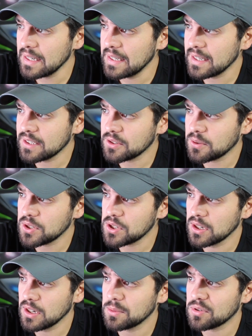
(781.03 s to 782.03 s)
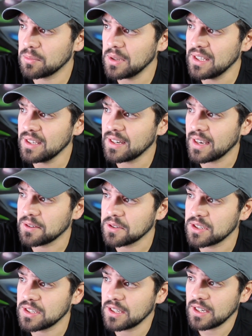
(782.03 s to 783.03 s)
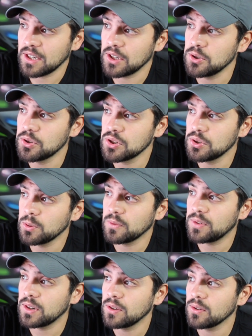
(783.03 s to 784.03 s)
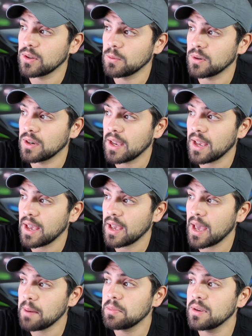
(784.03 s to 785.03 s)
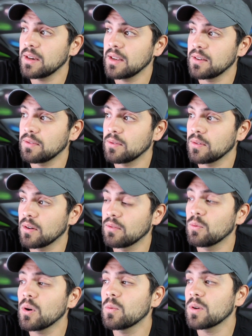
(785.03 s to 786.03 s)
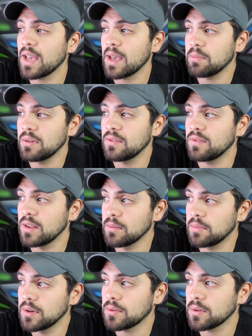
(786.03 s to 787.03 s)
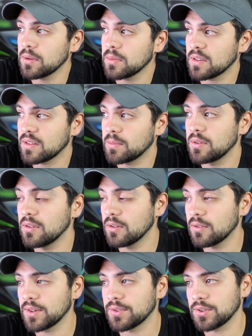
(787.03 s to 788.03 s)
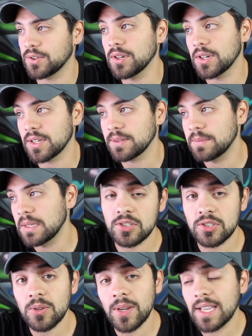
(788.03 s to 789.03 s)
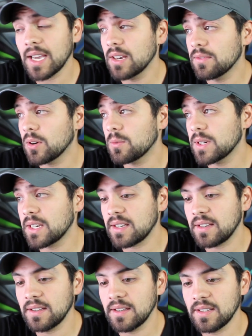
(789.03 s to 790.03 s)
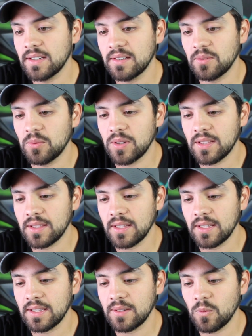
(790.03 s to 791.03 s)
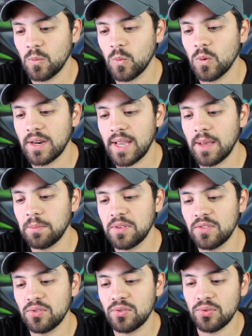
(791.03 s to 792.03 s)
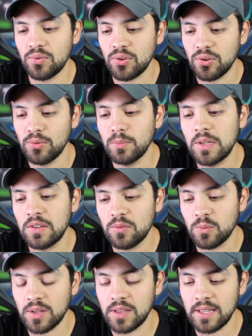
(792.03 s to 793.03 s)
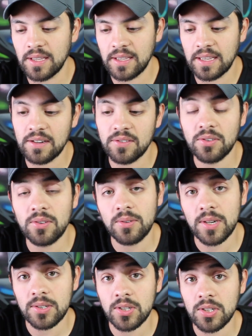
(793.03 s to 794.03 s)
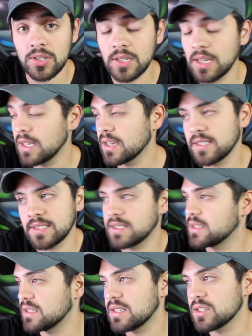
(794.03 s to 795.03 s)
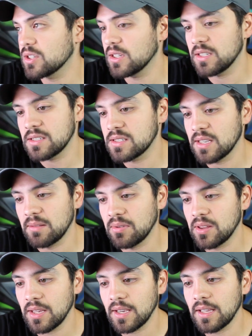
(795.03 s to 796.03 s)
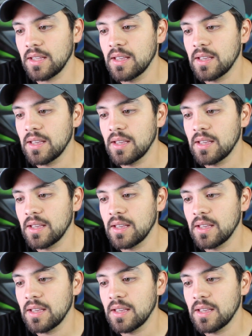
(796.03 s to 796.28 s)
Next question comes from Ian Harrison. You should do a video that would happen of what would happen if the Imperium accepted the Greater Good. So I kind of already did with like what happens to humans when they enter the Greater Good, because it's essentially the same thing.